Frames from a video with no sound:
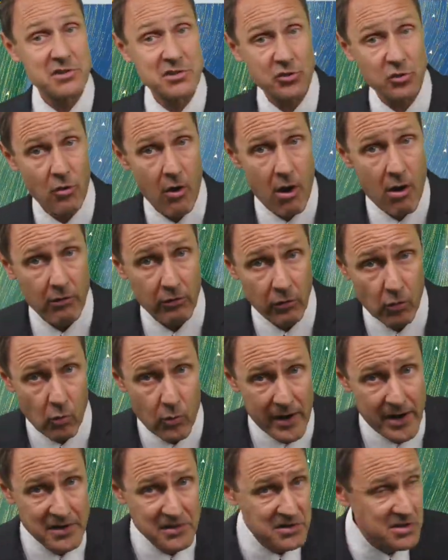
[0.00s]
Stronger
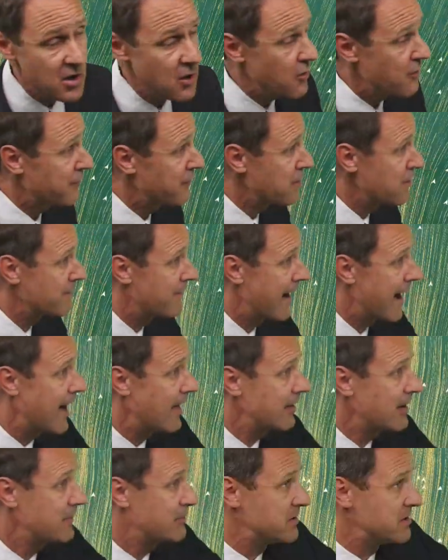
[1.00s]
winds though for the
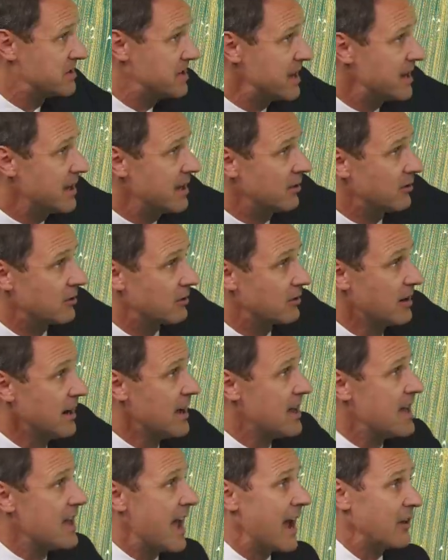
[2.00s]
valley in particular
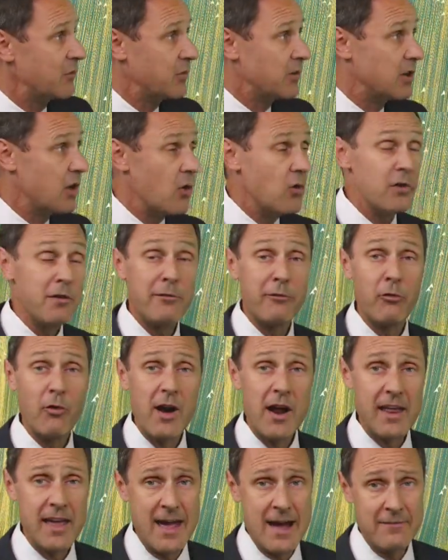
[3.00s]
as we go into
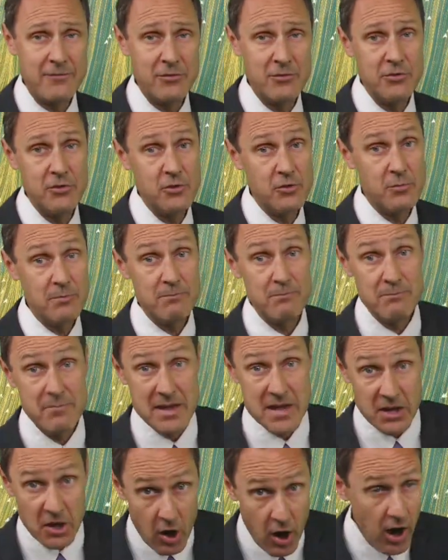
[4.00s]
Friday afternoon
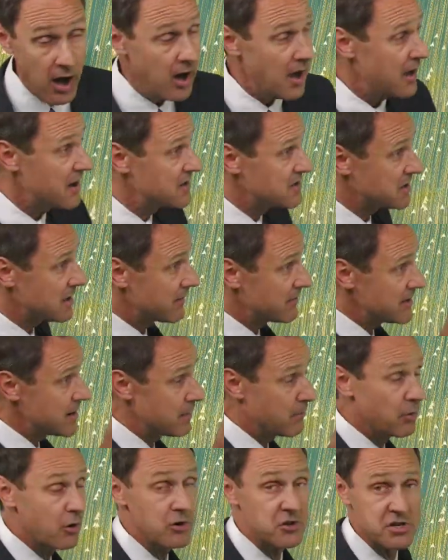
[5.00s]
because of the
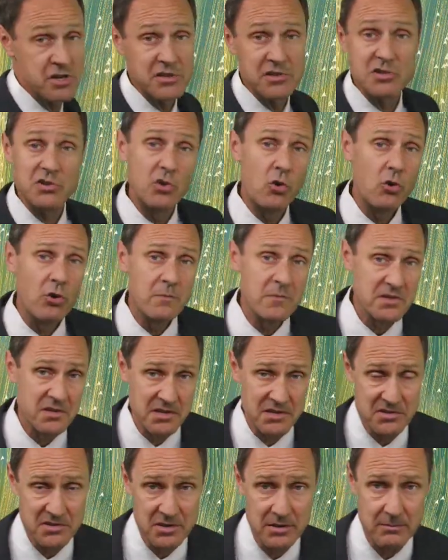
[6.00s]
approaching storm
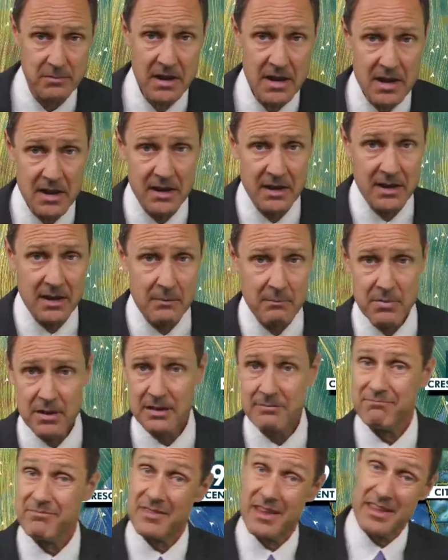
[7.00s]
system
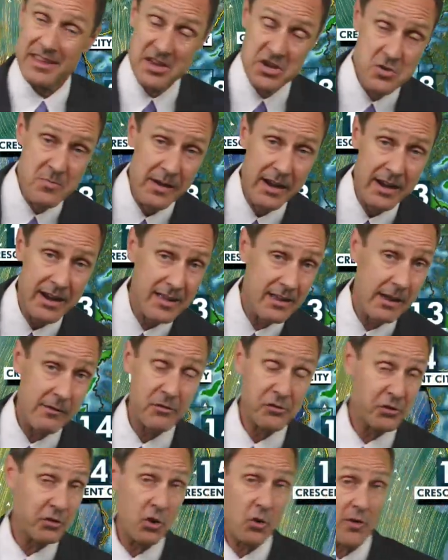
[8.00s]
but the humidity levels are